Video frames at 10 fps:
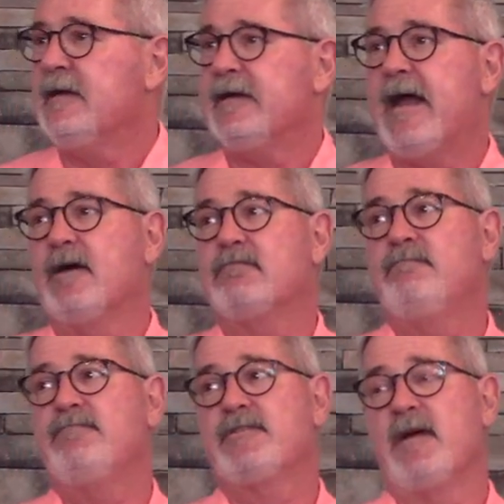
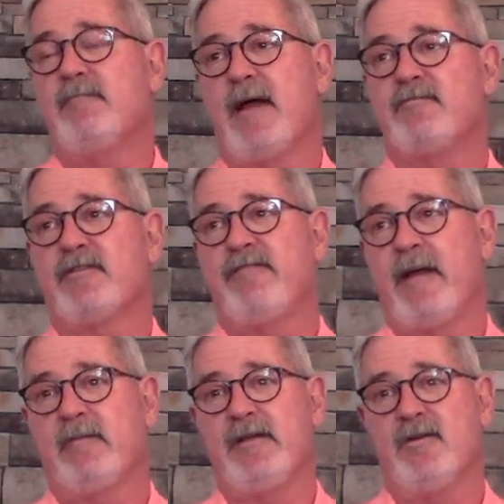Now, sometimes your
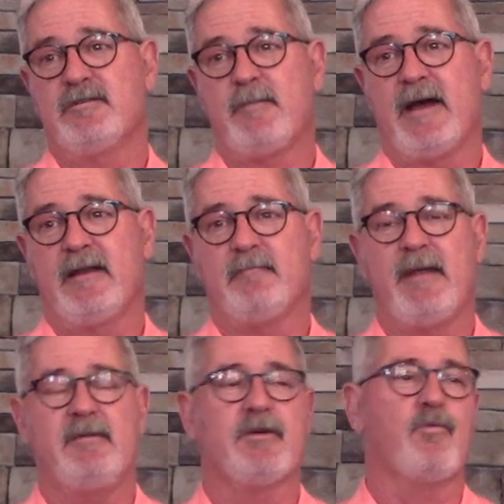family knows about it.
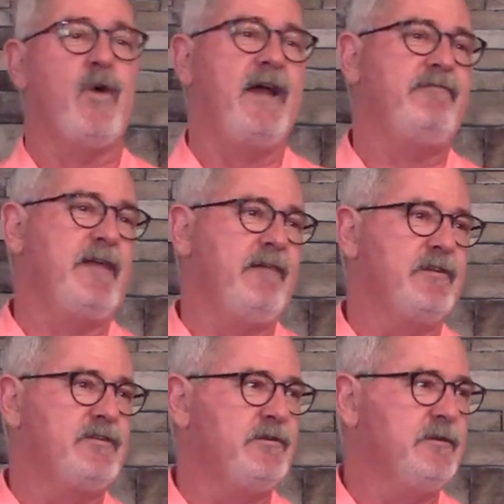Maybe your wife gave
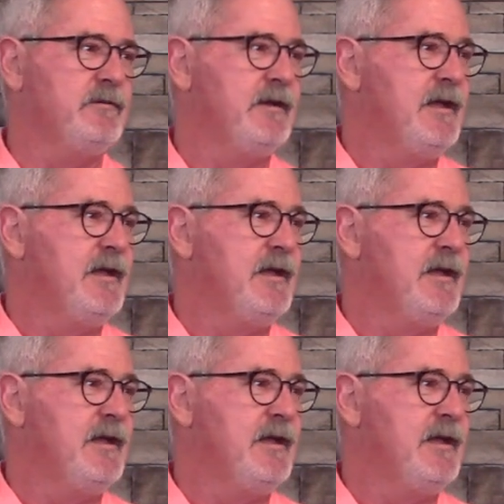it to you.